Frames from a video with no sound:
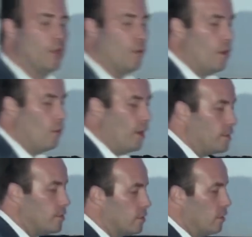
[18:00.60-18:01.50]

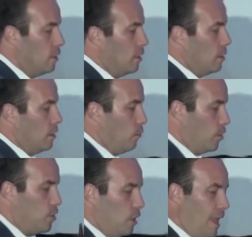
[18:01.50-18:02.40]
Airways,
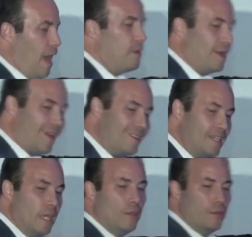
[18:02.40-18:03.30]
which allowed me to
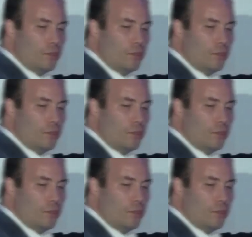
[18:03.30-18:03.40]
continue